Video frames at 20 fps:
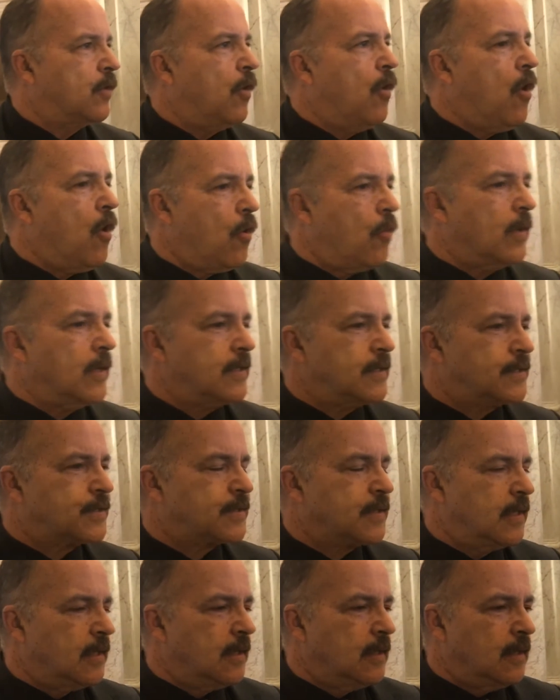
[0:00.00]
are
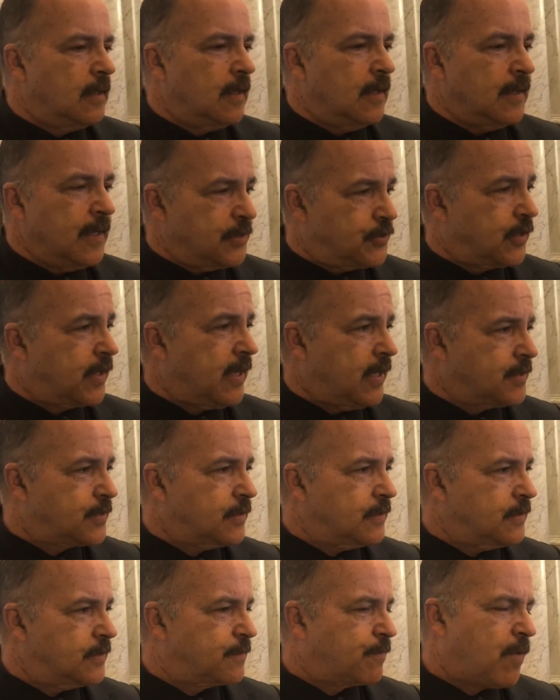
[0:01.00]
always, and
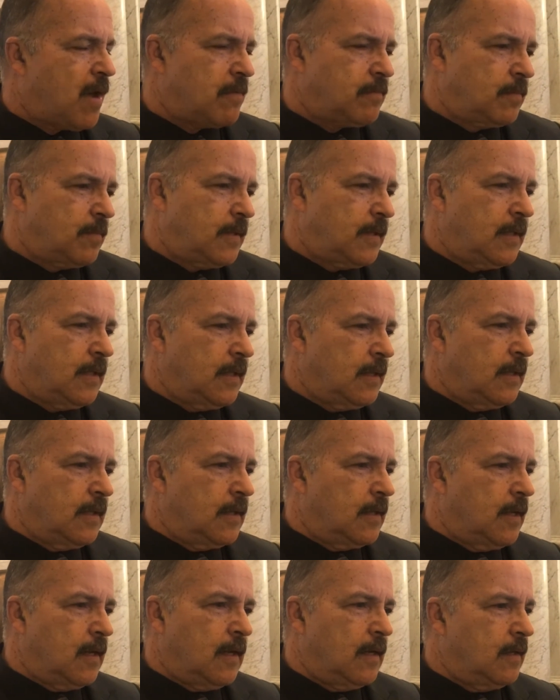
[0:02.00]
education is probably
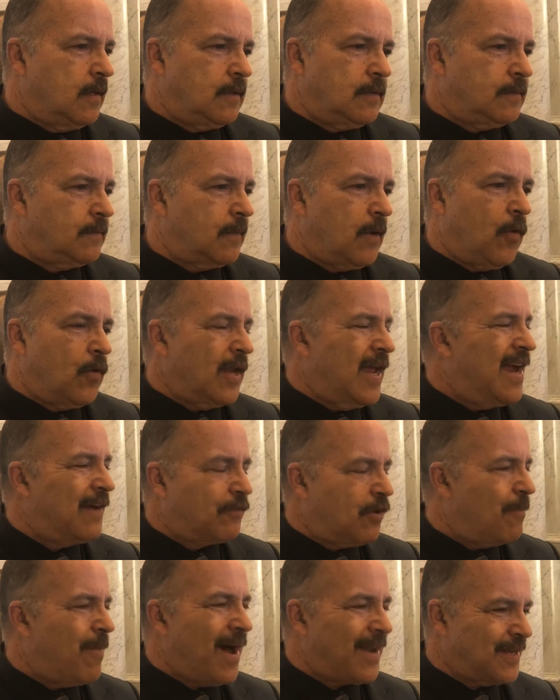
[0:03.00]
uh, on
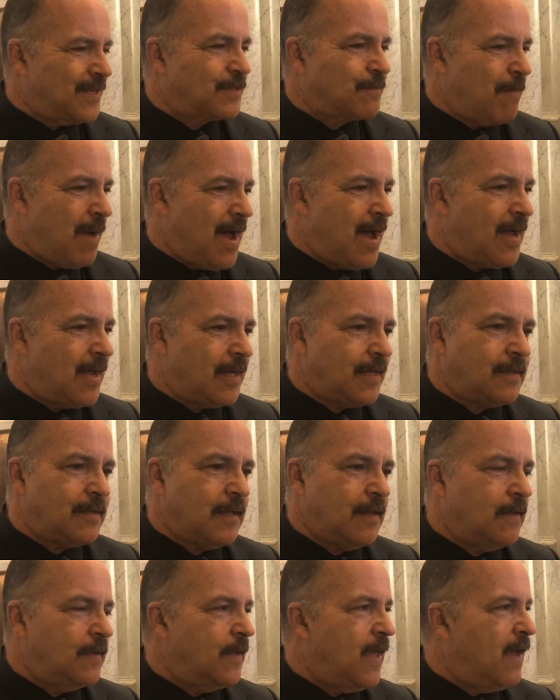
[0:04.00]
everybody's mind,
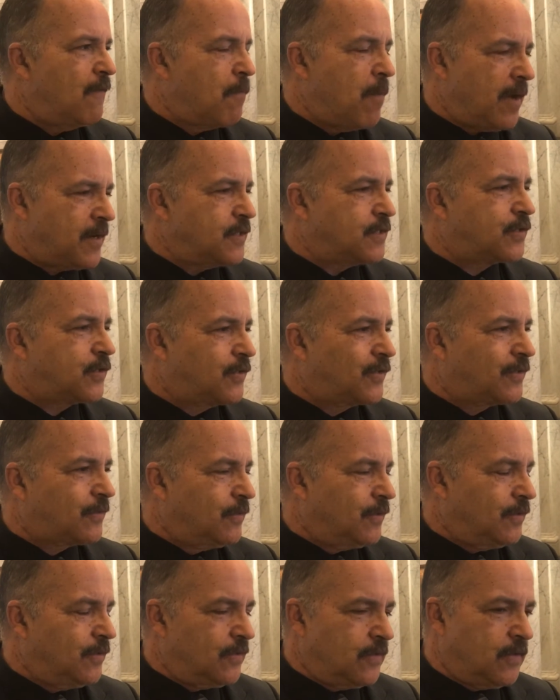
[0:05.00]
everybody's
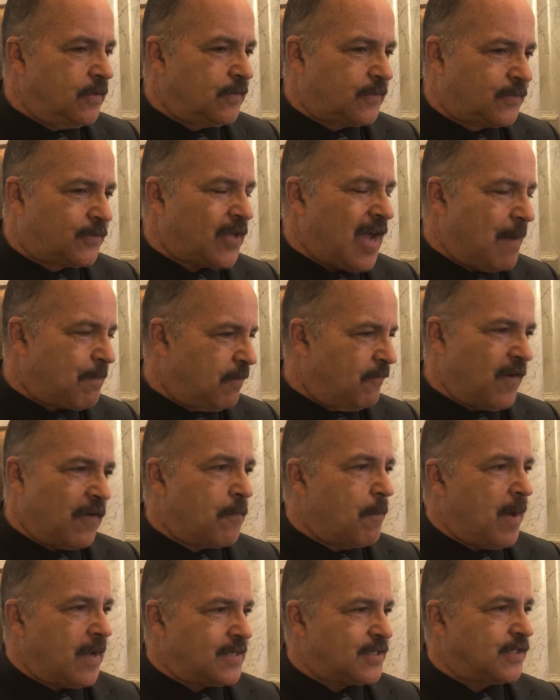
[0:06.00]
top of
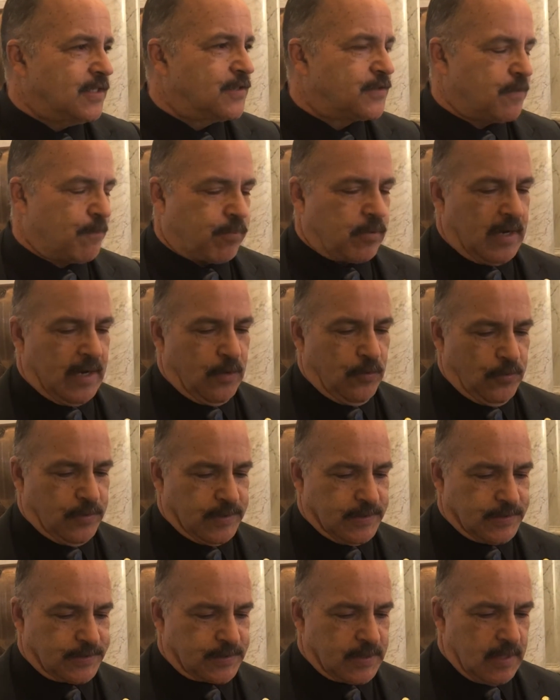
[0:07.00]
everybody's list of
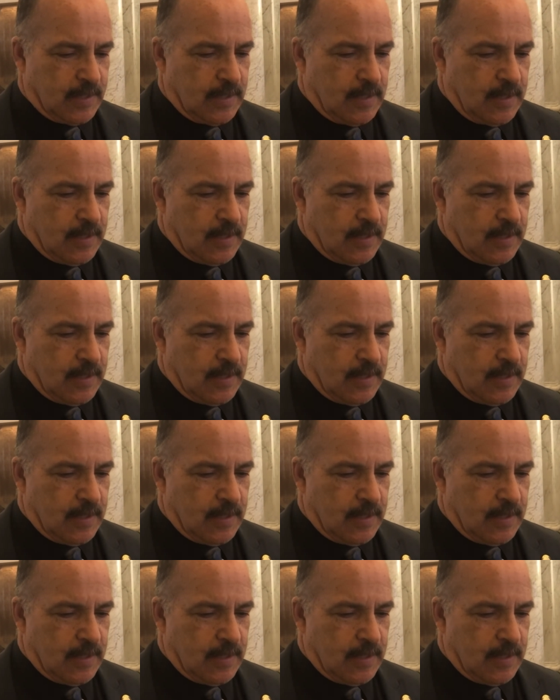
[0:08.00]
priorities.